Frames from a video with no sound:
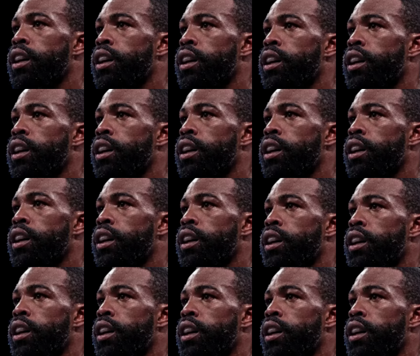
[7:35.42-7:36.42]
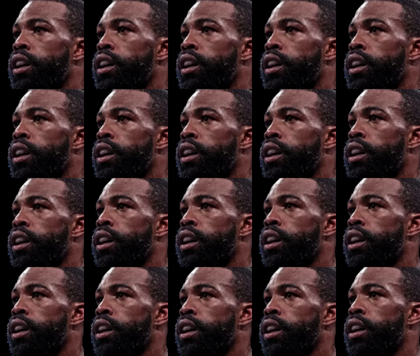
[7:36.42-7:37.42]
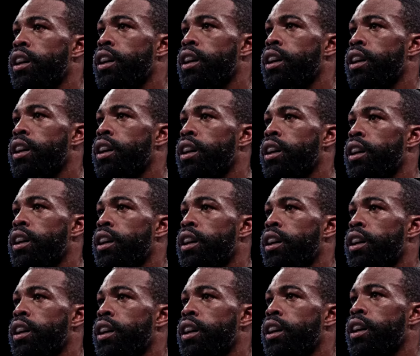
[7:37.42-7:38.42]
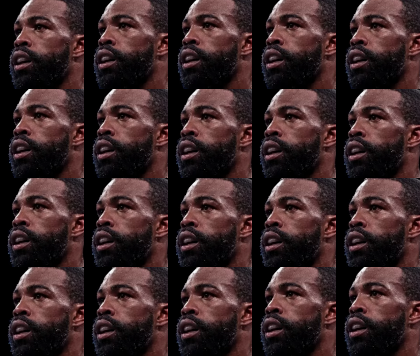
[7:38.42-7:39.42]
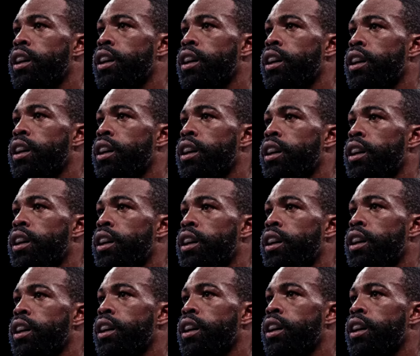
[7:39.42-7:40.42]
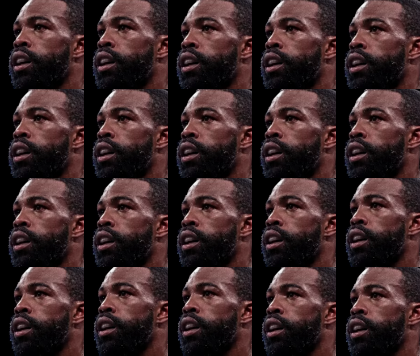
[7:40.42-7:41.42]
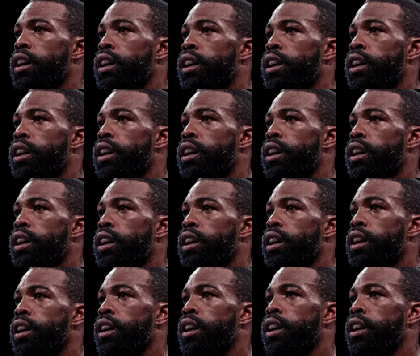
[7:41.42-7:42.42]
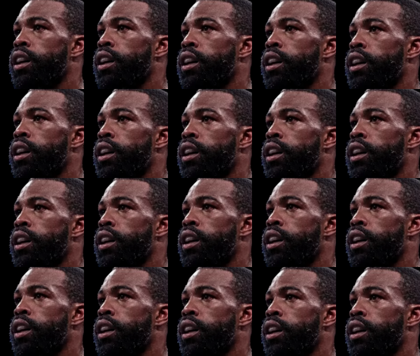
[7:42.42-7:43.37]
This person isn't speaking.